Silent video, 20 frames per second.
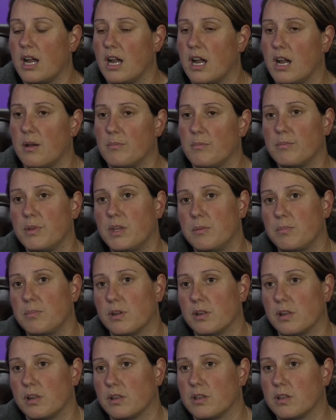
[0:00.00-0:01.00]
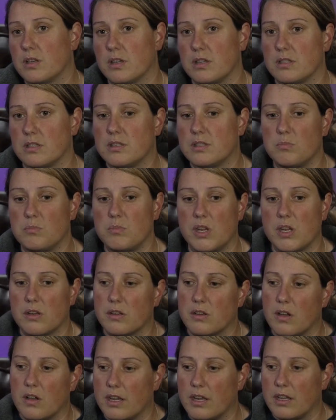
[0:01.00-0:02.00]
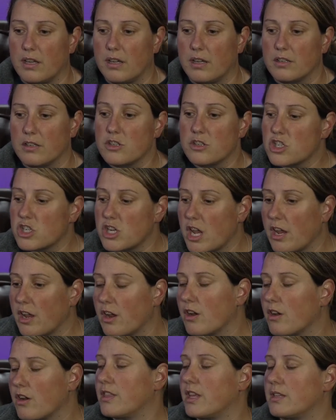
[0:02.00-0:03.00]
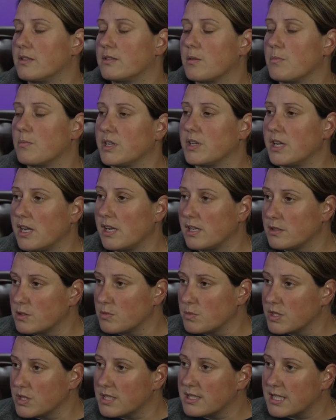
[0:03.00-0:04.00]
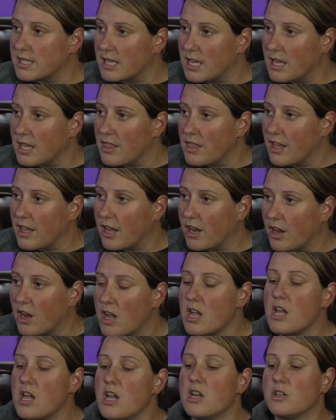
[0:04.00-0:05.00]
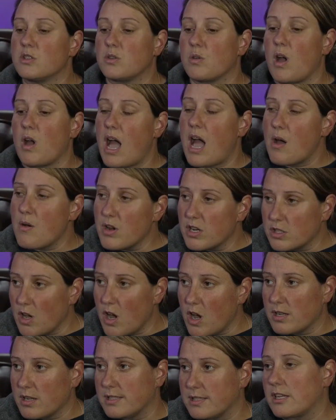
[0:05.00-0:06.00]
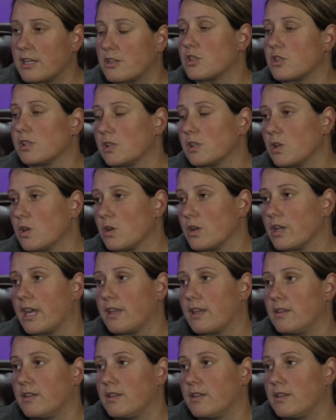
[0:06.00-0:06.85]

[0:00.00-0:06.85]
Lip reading: people could smear it on a chair and then somebody else would sit in there. So our dogs actually look at the